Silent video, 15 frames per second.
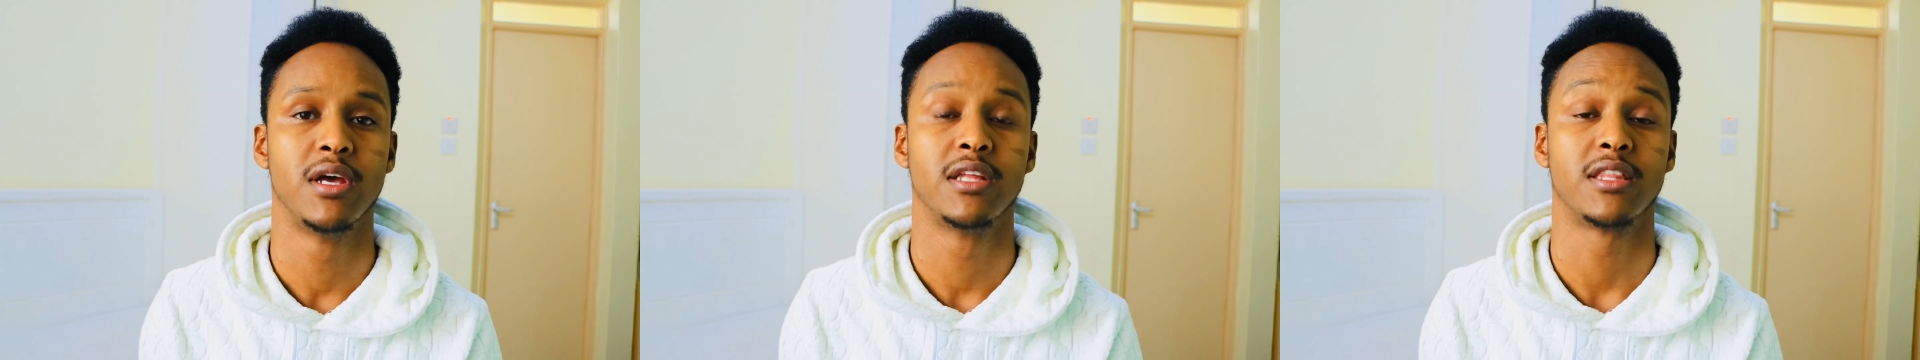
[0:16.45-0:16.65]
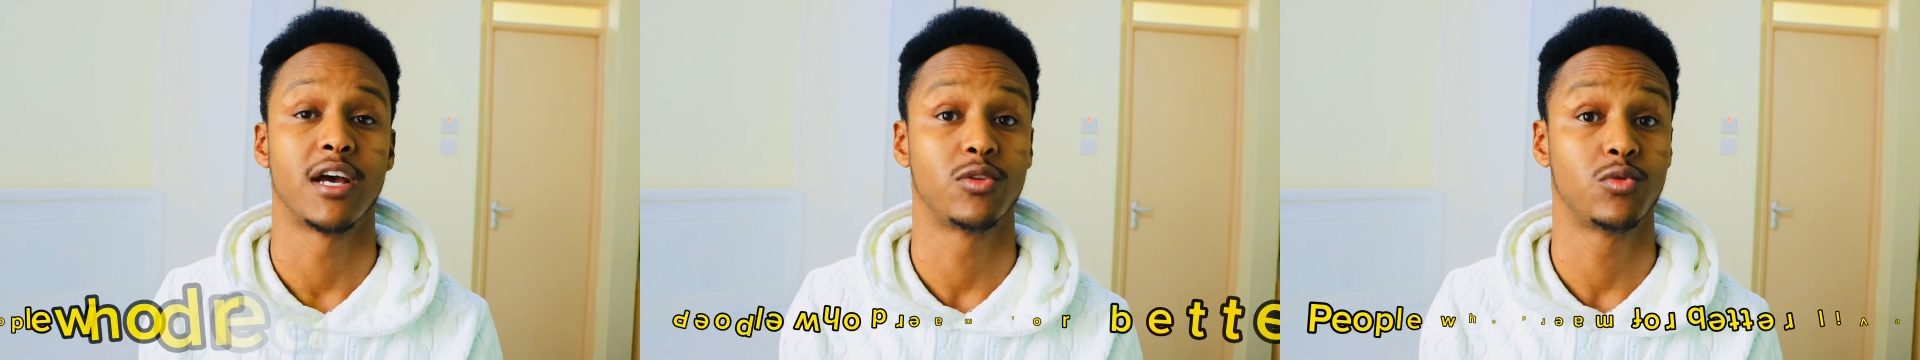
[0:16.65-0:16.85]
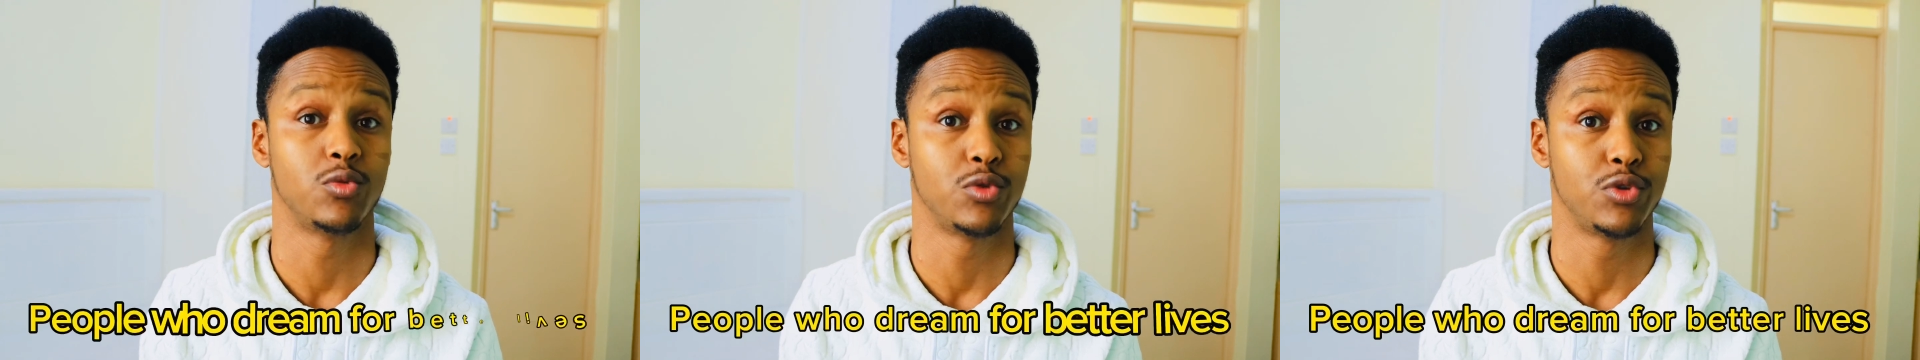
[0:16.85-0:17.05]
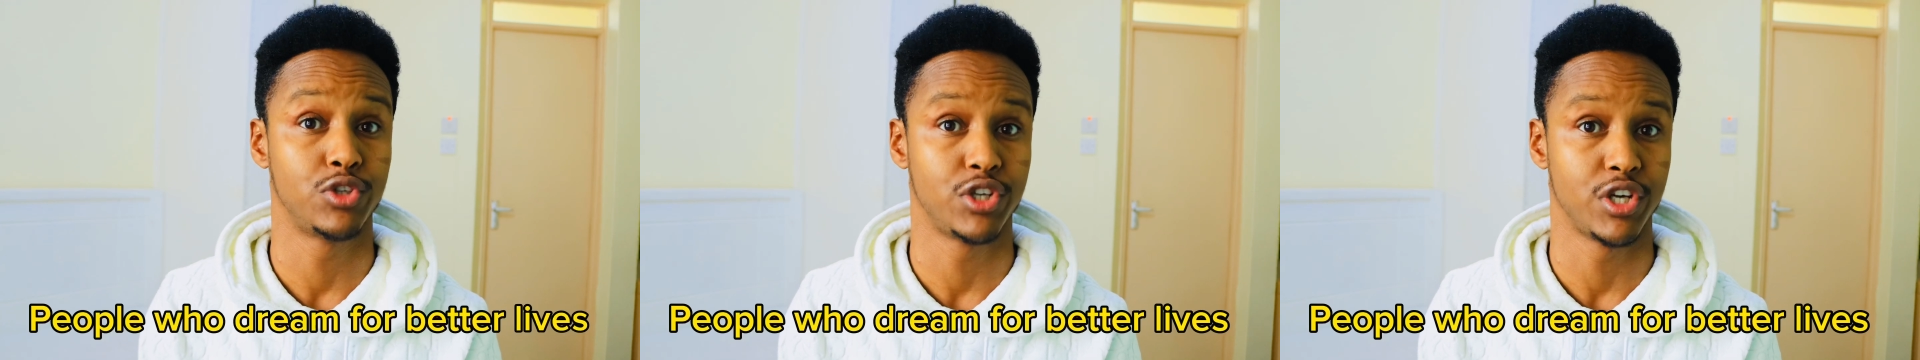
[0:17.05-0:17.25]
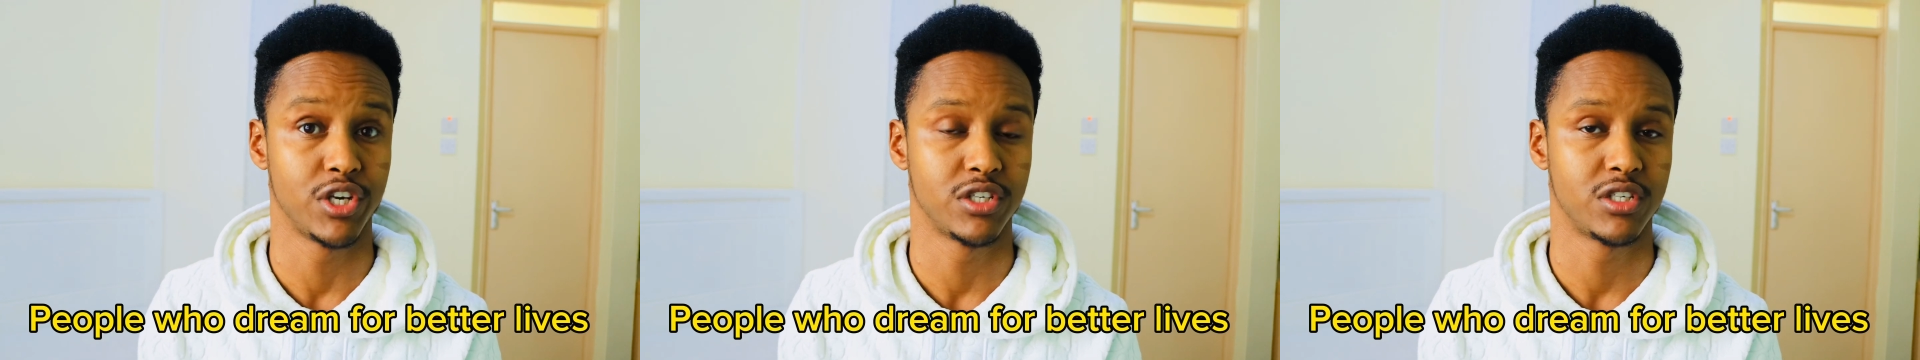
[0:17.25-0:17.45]
that would
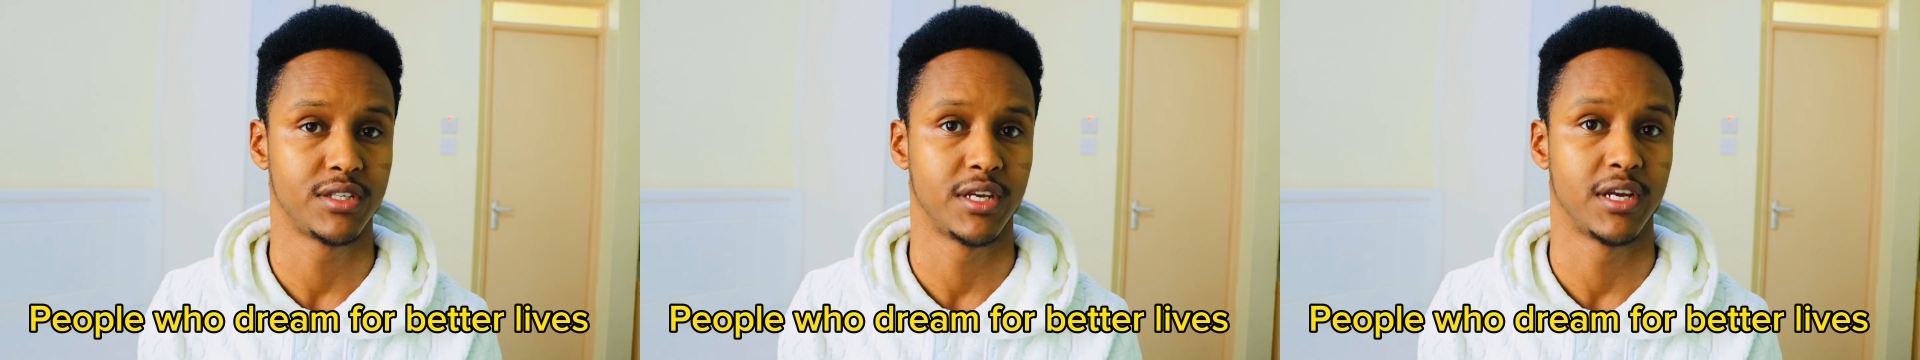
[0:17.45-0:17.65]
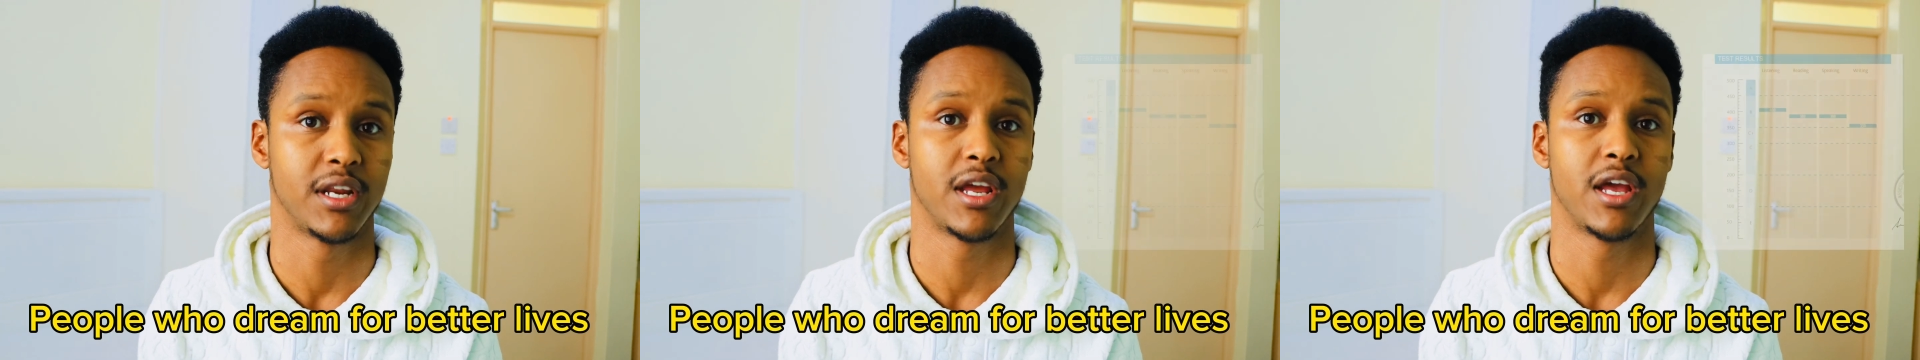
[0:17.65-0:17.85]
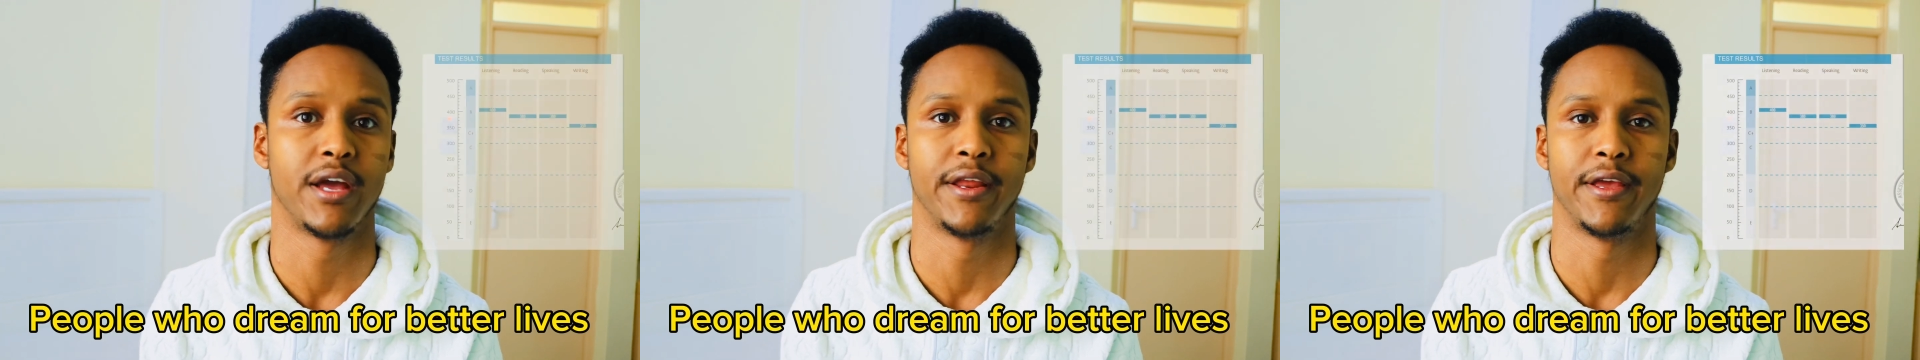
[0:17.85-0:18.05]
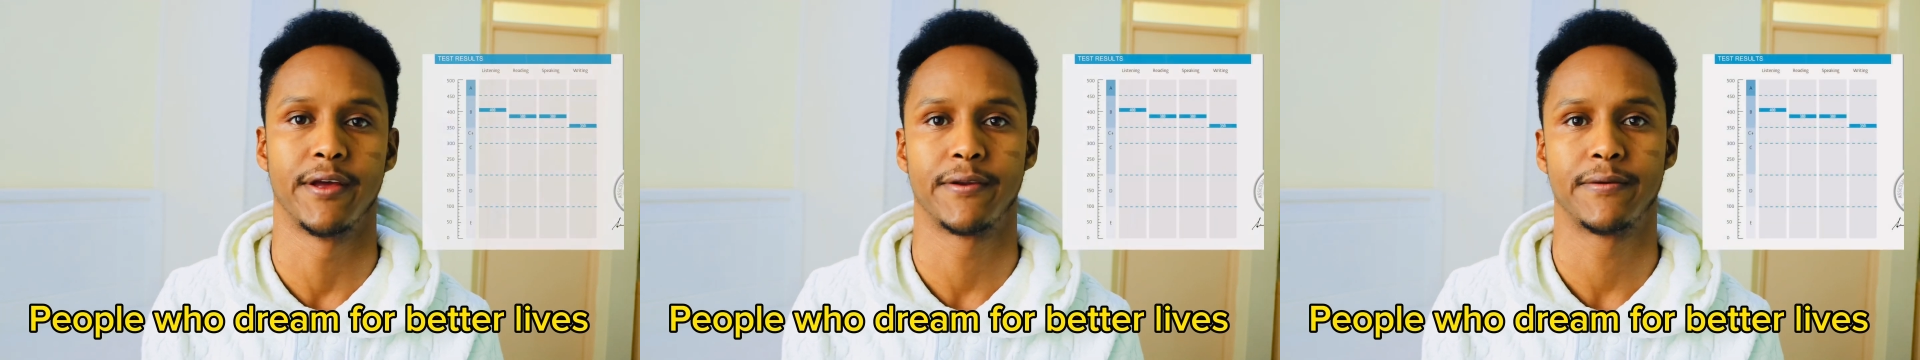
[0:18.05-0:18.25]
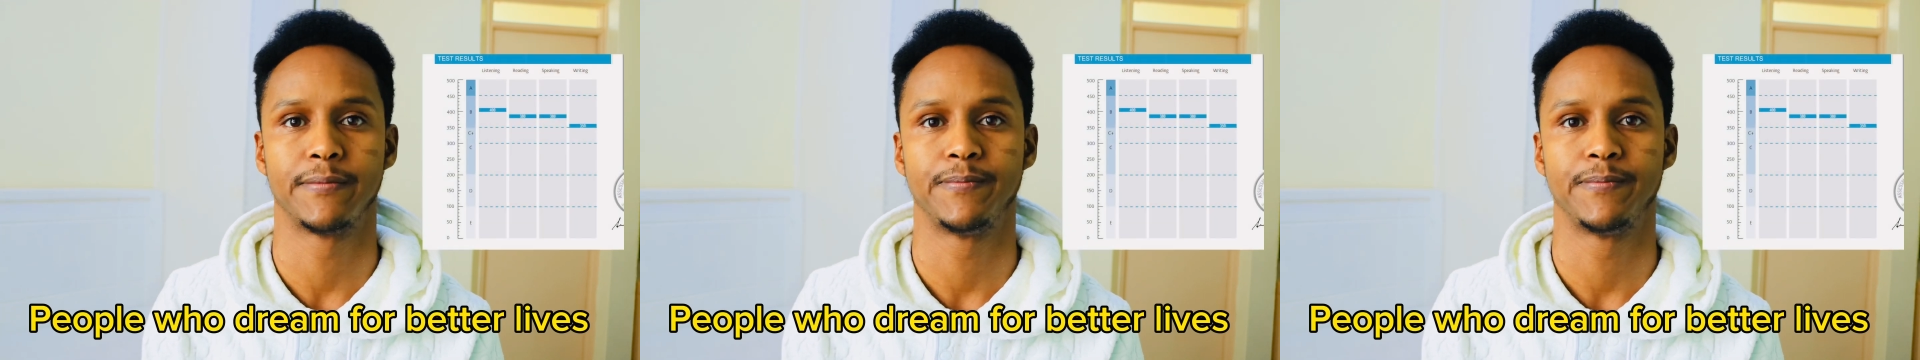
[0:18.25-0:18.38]
change their career.